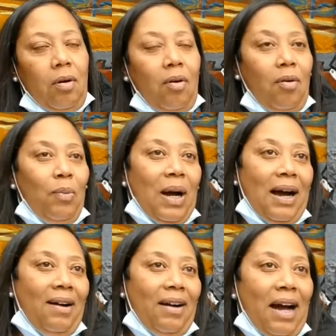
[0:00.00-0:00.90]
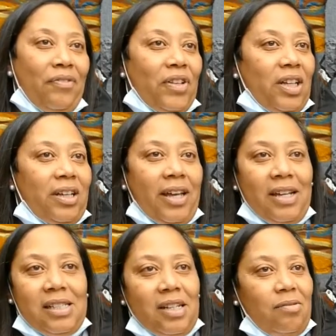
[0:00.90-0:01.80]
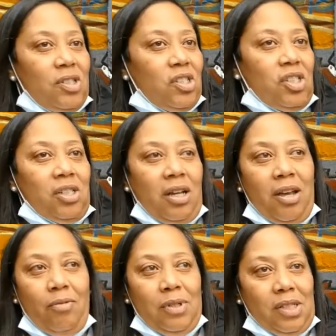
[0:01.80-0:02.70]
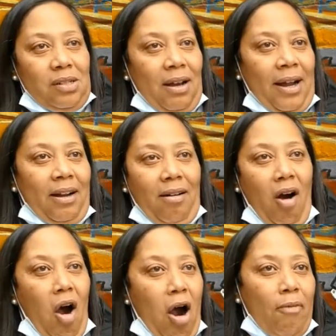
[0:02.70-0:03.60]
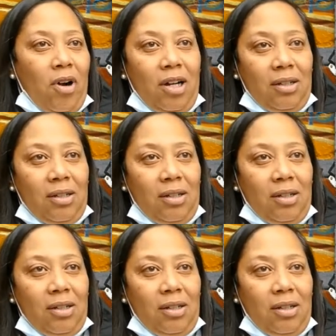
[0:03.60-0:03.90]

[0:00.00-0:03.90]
Oh, wow. After the case, it was like horror.